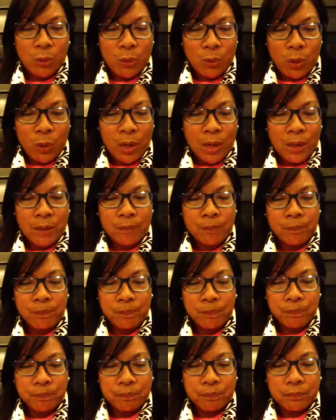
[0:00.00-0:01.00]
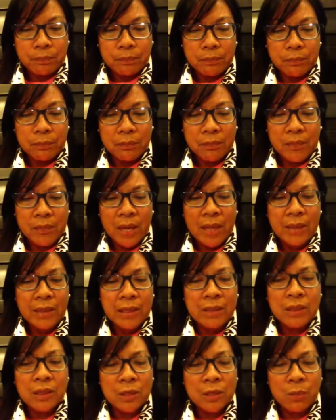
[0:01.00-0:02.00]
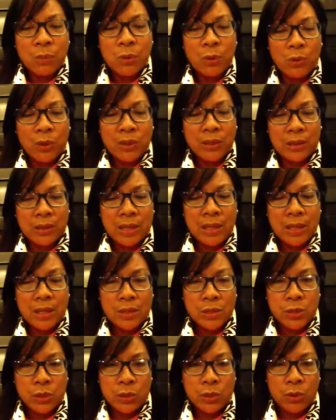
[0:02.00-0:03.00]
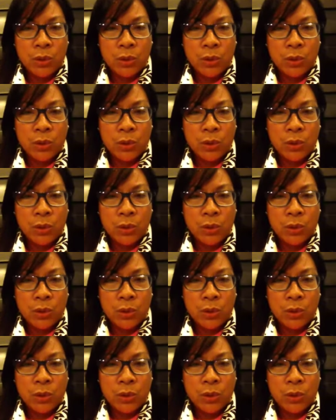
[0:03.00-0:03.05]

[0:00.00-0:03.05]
one, I think the number one thing is,